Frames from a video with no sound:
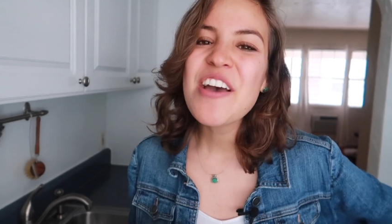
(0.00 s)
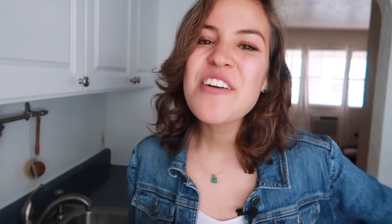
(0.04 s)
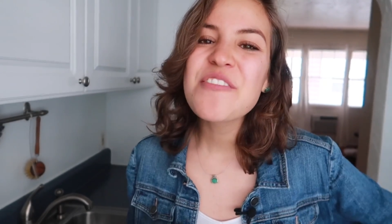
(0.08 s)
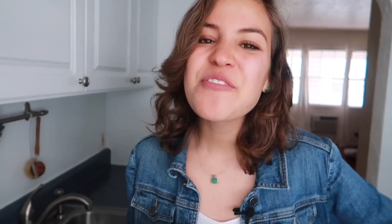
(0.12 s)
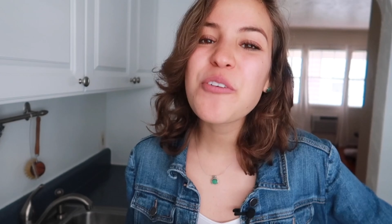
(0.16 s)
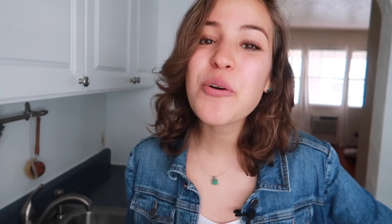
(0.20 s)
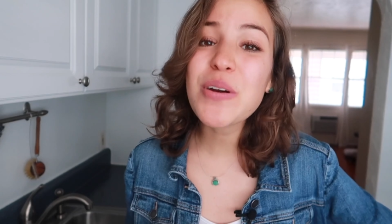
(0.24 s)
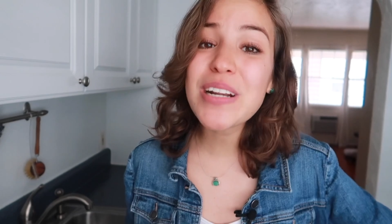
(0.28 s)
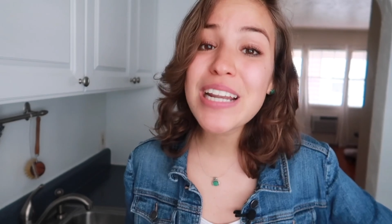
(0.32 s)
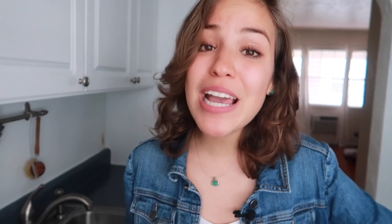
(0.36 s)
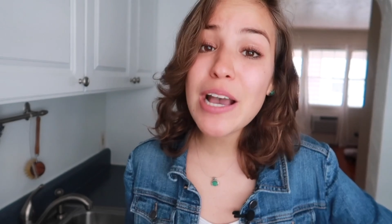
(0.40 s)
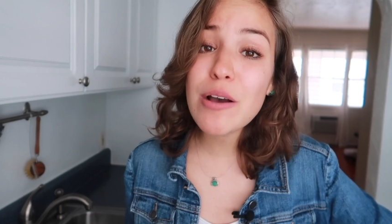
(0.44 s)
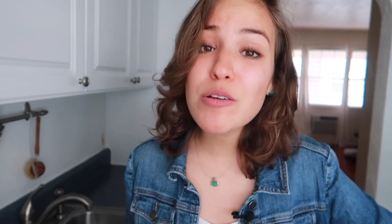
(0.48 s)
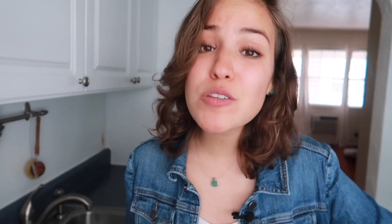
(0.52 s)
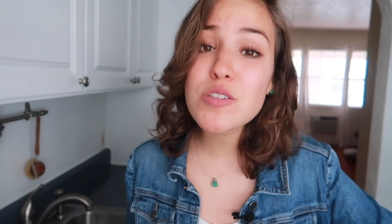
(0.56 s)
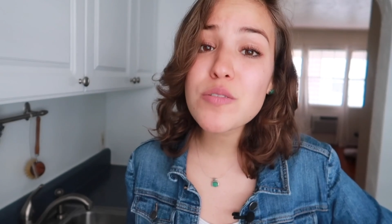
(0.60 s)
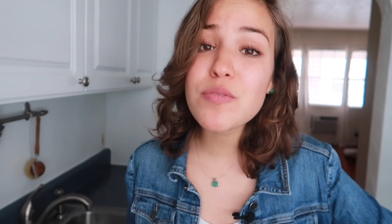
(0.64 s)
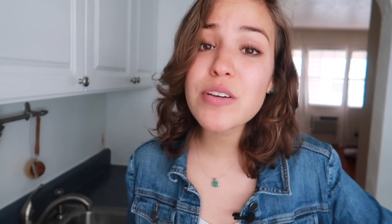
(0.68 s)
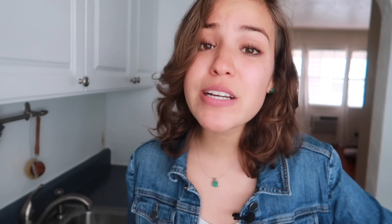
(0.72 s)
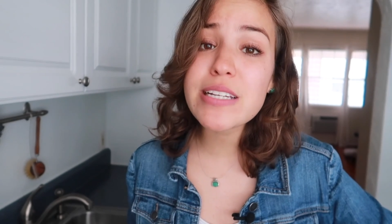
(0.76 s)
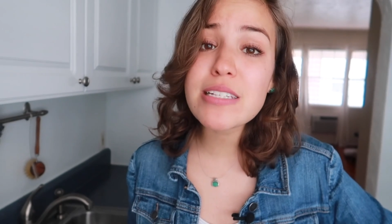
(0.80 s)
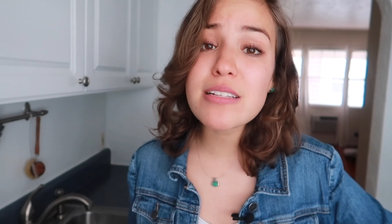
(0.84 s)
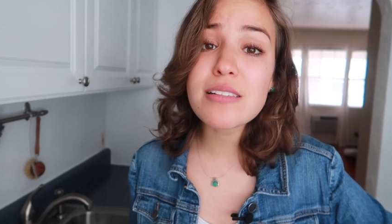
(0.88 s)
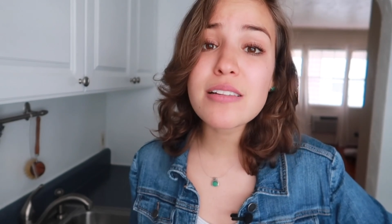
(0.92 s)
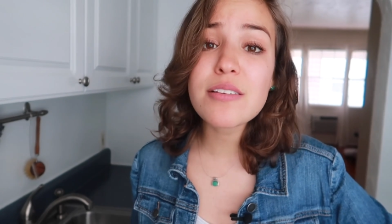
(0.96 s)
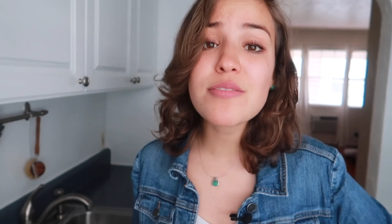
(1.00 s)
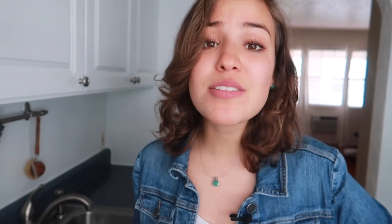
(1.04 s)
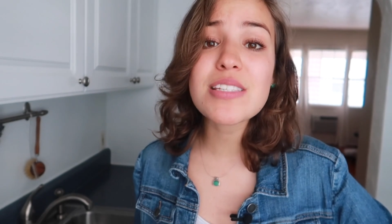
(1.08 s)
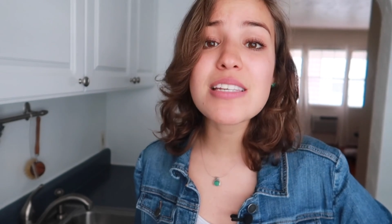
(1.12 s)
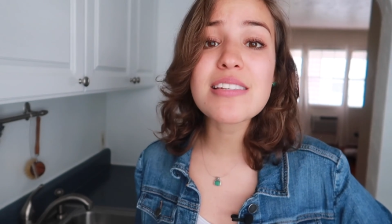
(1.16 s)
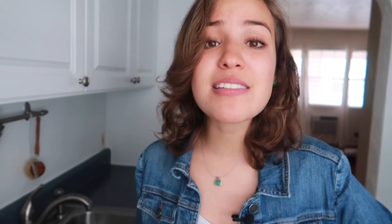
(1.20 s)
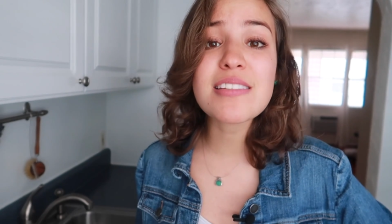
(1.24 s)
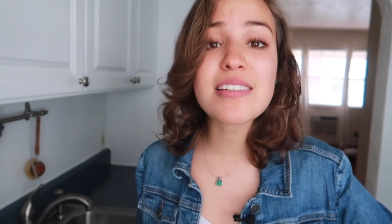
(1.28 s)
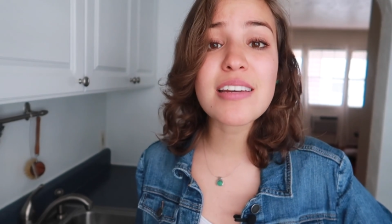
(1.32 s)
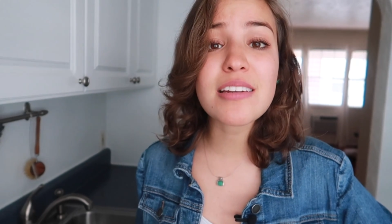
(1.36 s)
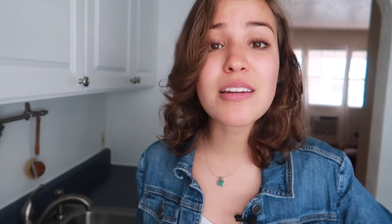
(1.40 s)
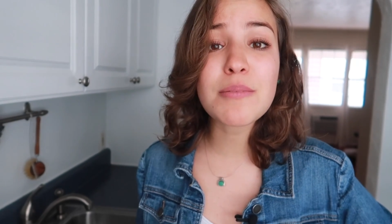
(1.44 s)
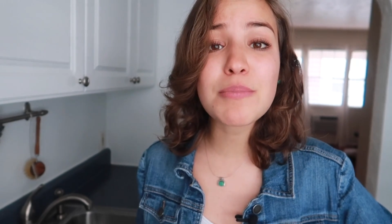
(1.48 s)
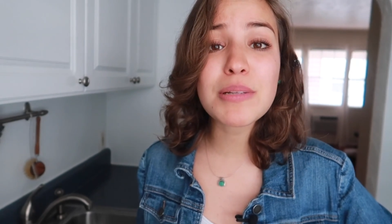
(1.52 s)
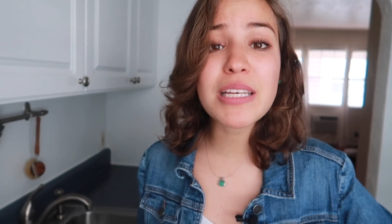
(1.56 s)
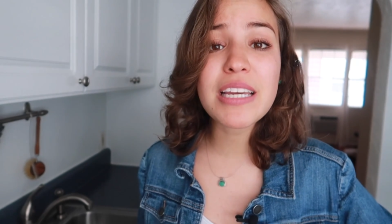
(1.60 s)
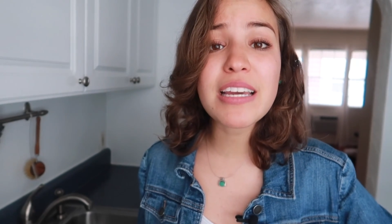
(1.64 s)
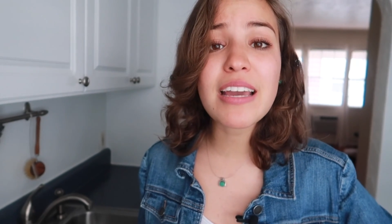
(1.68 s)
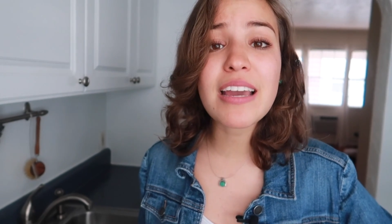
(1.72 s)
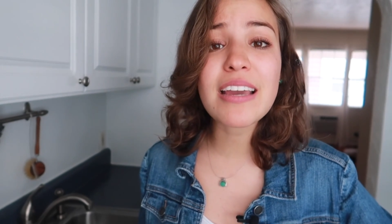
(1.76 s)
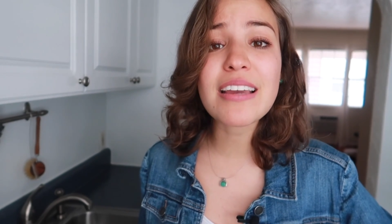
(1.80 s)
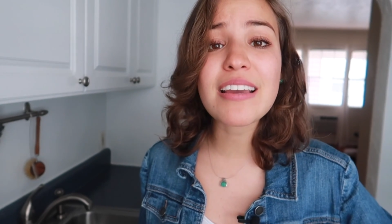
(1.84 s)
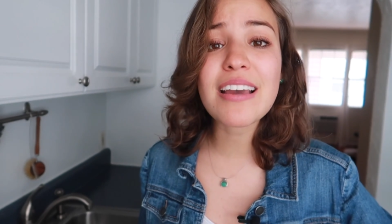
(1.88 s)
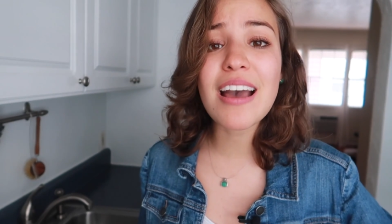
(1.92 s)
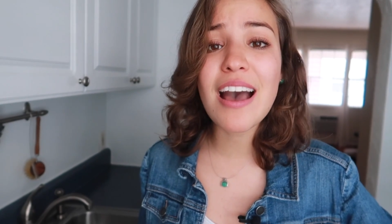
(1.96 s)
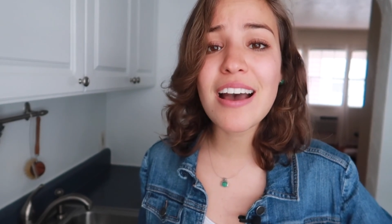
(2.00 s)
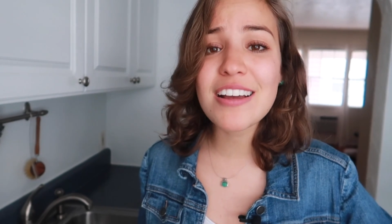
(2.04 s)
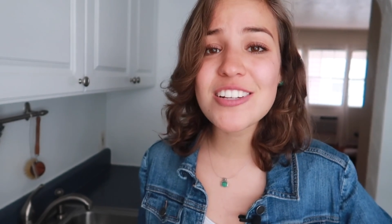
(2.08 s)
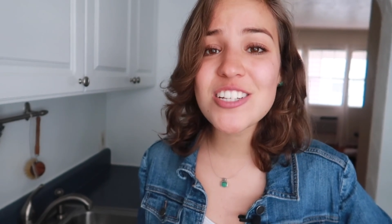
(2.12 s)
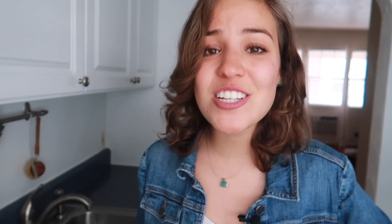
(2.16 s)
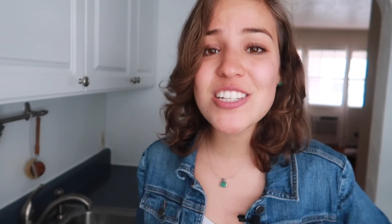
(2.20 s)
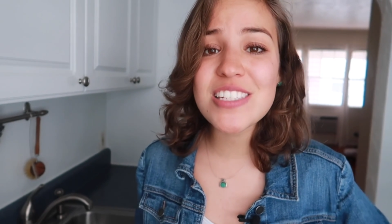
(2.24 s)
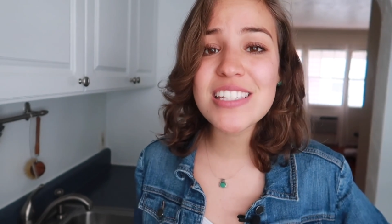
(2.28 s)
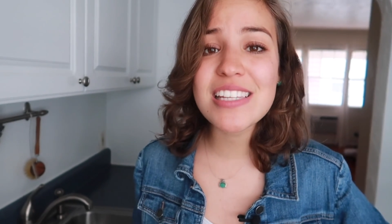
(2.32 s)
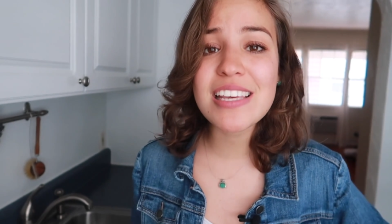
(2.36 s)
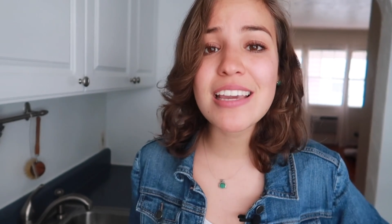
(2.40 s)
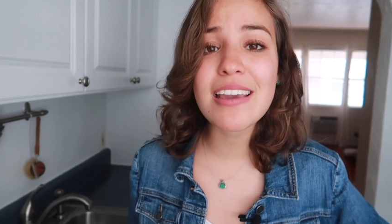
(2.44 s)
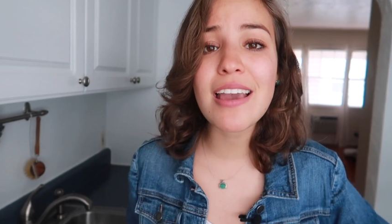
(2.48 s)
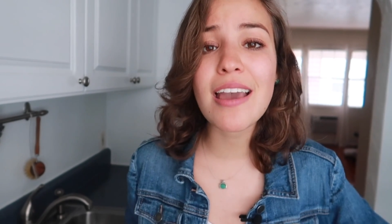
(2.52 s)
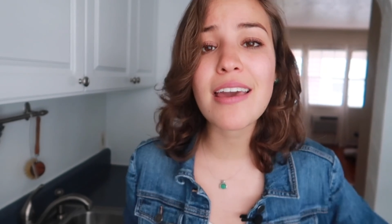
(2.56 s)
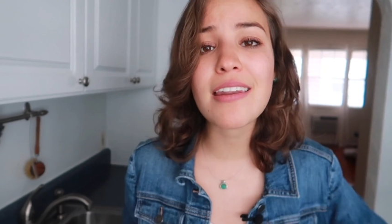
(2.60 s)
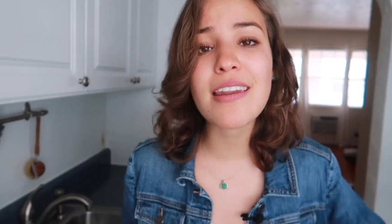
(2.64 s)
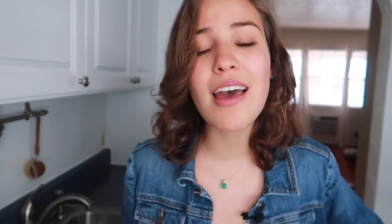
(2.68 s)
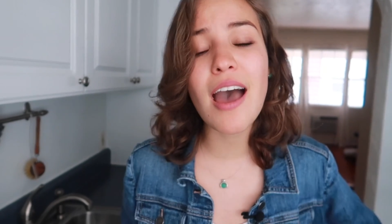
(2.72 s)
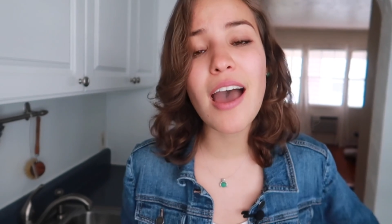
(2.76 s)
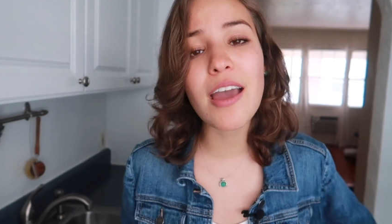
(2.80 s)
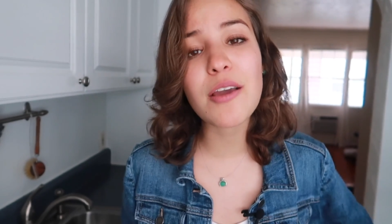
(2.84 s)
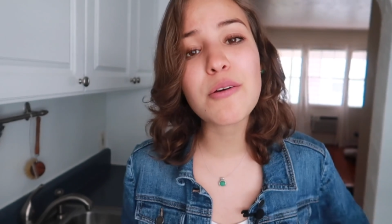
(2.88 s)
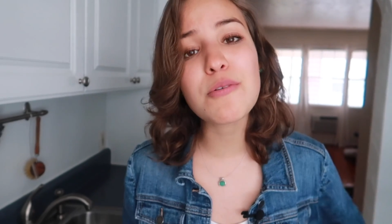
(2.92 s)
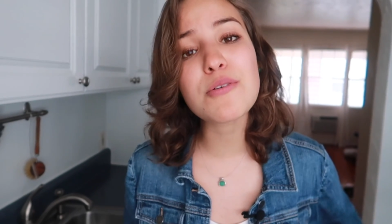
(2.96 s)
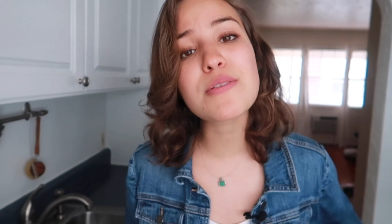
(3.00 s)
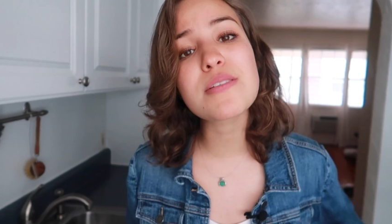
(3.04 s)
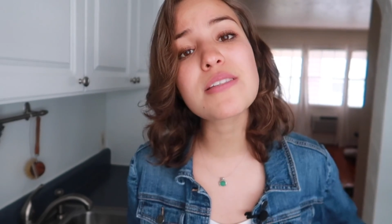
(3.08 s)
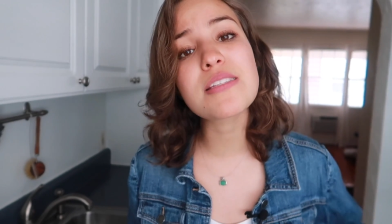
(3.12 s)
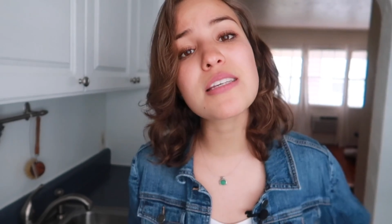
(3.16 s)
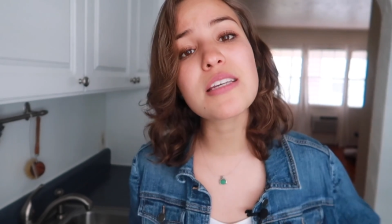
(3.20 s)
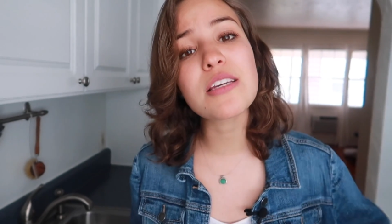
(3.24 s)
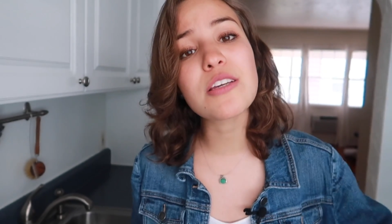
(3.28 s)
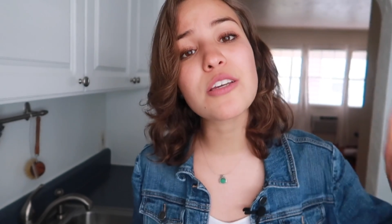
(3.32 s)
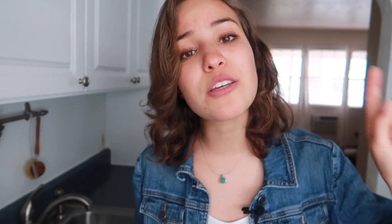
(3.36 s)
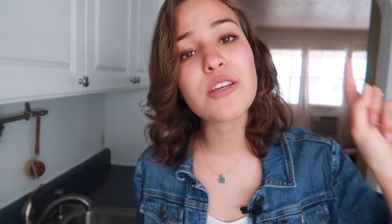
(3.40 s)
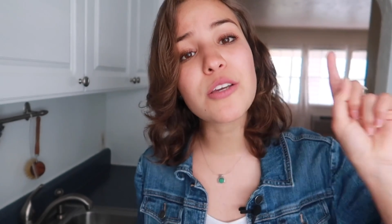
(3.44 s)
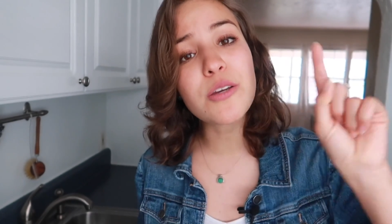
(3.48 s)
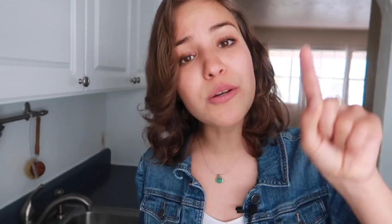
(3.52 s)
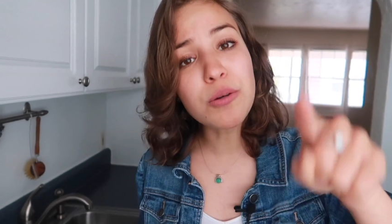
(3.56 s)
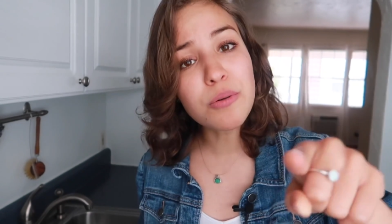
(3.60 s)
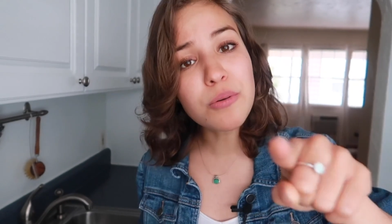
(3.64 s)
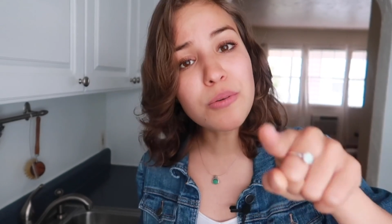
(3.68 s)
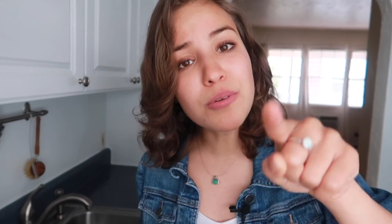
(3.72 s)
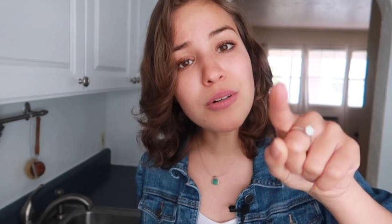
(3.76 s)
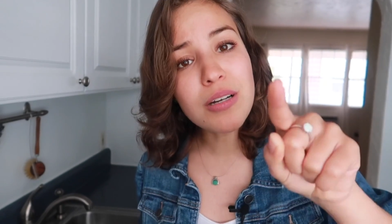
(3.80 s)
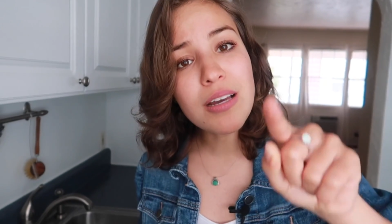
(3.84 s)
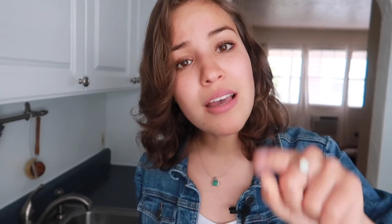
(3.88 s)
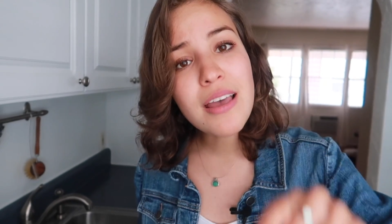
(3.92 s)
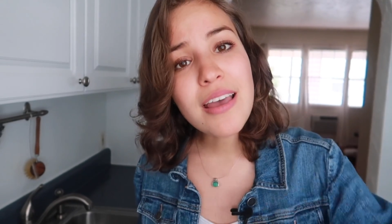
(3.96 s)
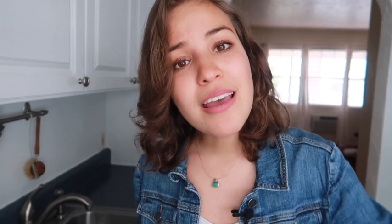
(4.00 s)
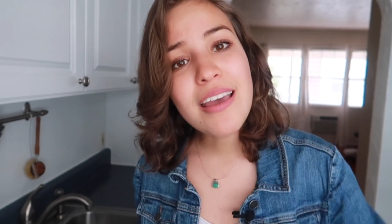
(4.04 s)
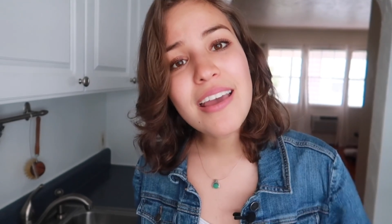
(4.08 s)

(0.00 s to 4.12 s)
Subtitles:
For now, don't forget to live sustainably and consciously, and I will see you